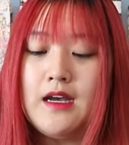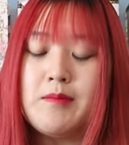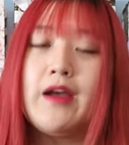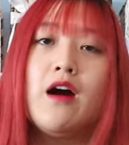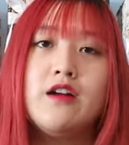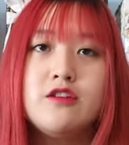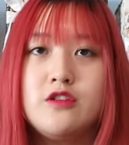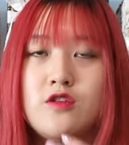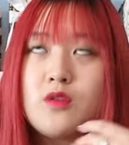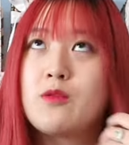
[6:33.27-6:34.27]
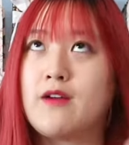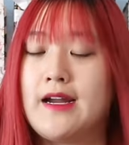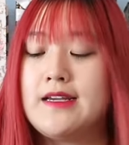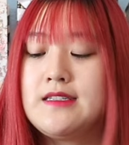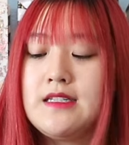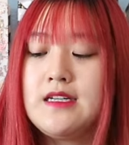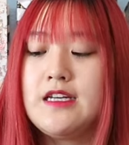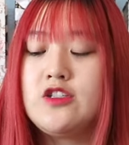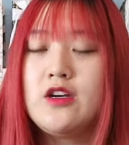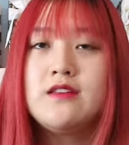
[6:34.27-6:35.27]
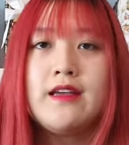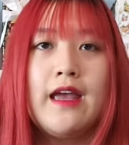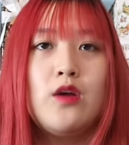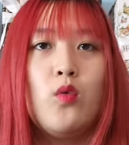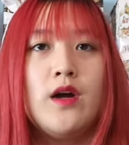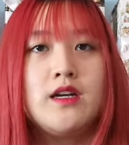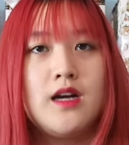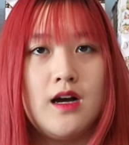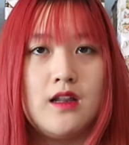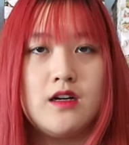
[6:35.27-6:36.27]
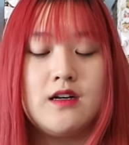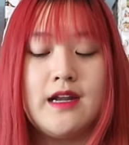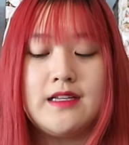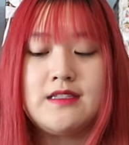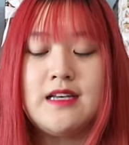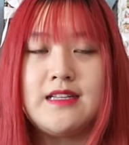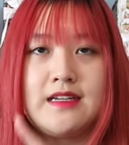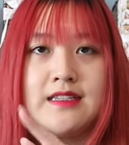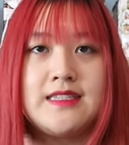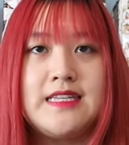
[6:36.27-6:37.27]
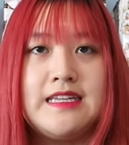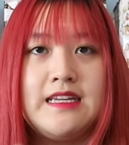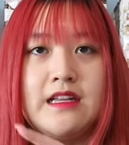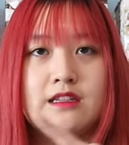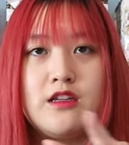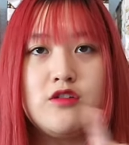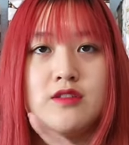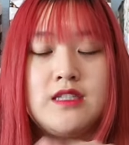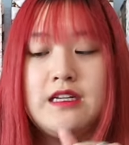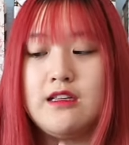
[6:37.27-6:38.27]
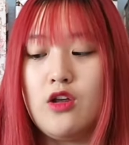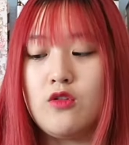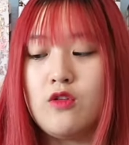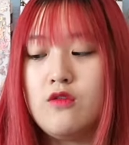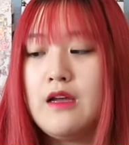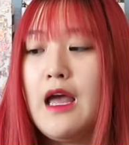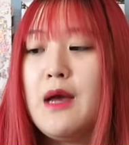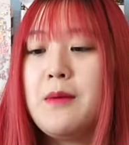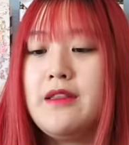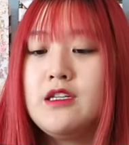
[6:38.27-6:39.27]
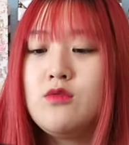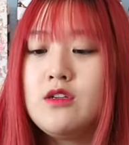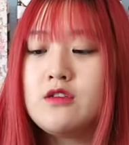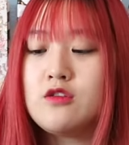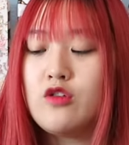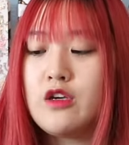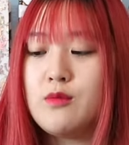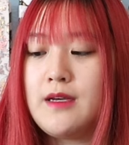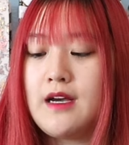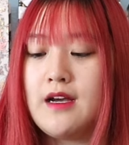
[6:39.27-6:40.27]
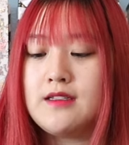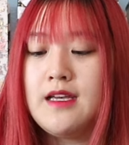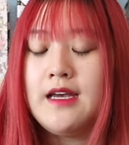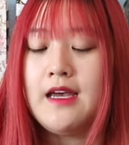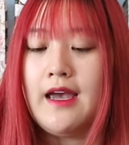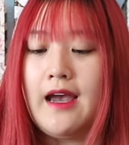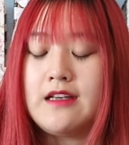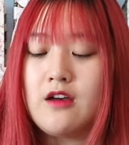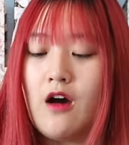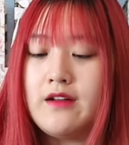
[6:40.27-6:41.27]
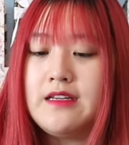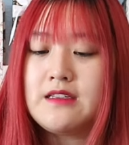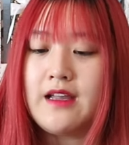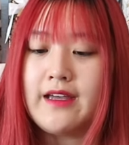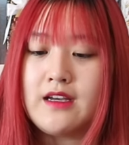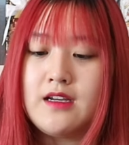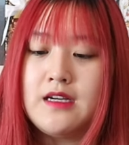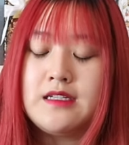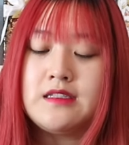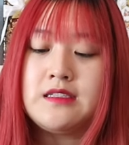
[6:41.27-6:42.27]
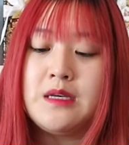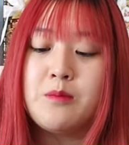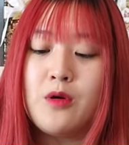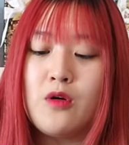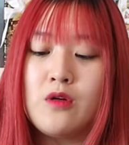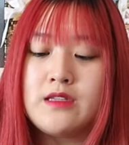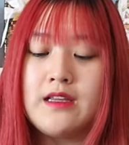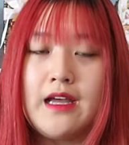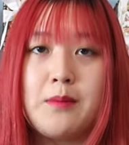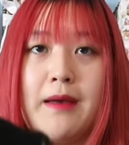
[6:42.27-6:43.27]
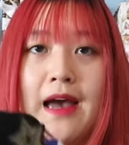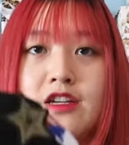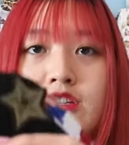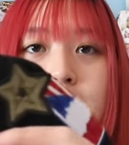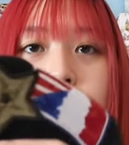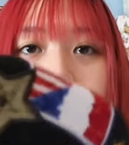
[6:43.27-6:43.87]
my other Dior berets is just like a one color and it says like CD, like the little CD logo. But this one is so cute because it has all these like symbols and like patches